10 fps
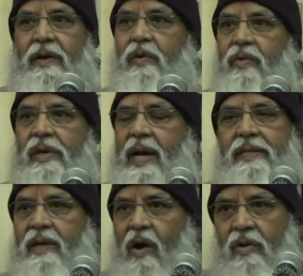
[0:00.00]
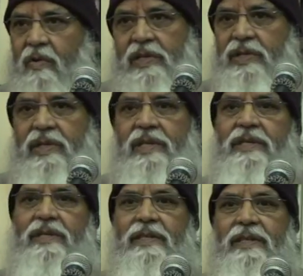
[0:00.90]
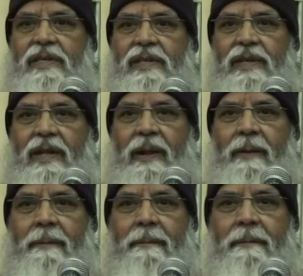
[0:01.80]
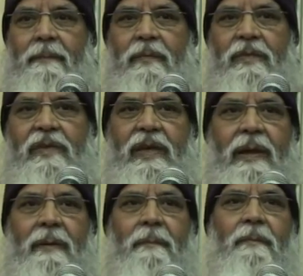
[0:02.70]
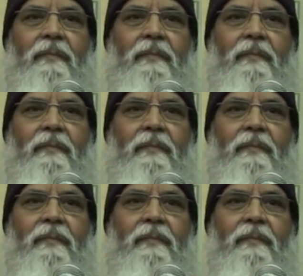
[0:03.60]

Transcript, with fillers: Don't ask wrong questions. See?